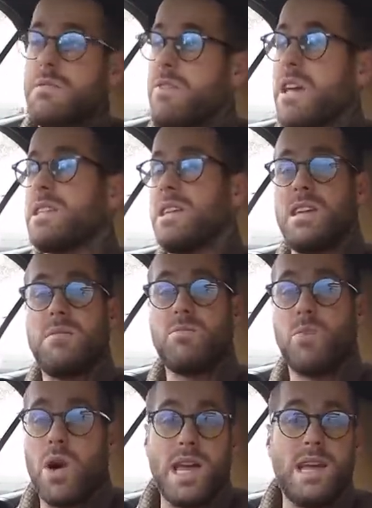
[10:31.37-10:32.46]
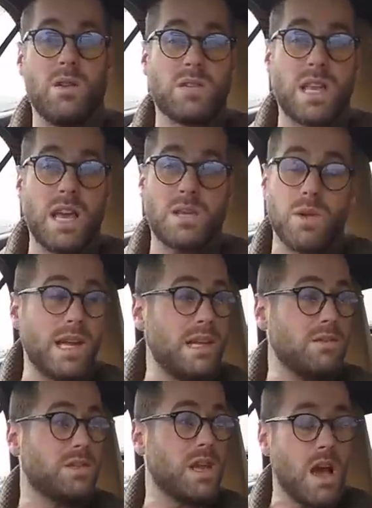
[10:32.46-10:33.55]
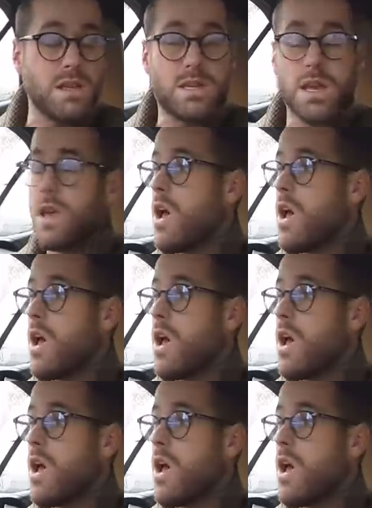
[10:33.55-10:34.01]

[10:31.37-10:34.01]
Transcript: invested in what Elon says, what Elon does.